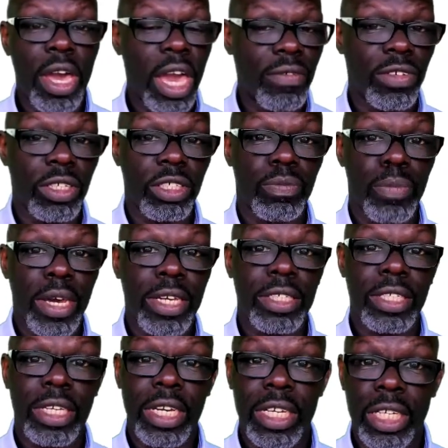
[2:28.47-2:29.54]
evidence-based
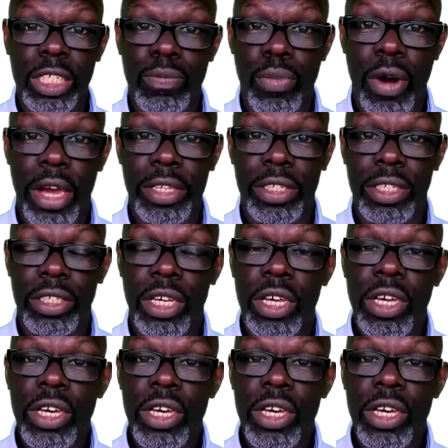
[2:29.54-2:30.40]
in its practice.